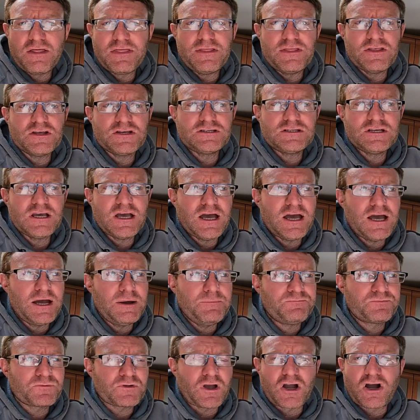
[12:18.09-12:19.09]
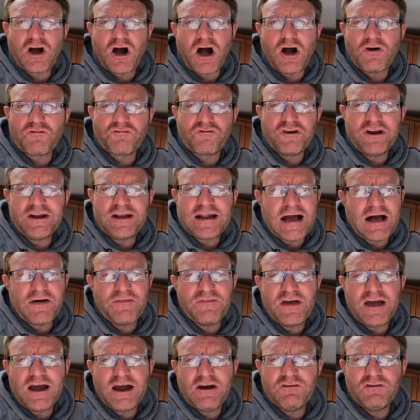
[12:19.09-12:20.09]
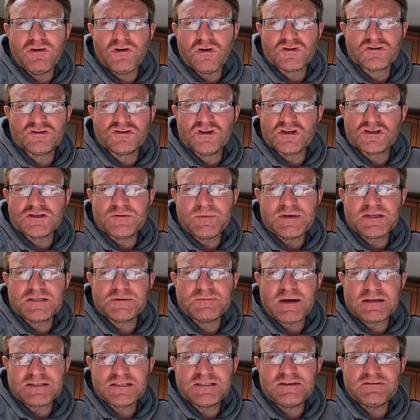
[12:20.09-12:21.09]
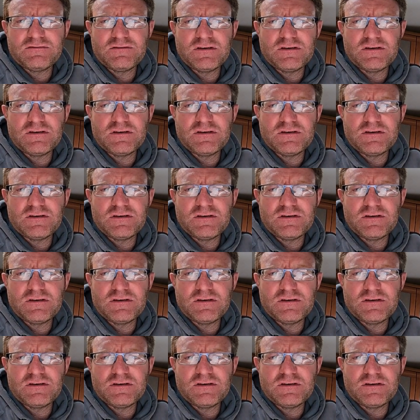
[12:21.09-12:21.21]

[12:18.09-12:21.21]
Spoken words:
I think there's a carvery down there and all sorts of bits and bats.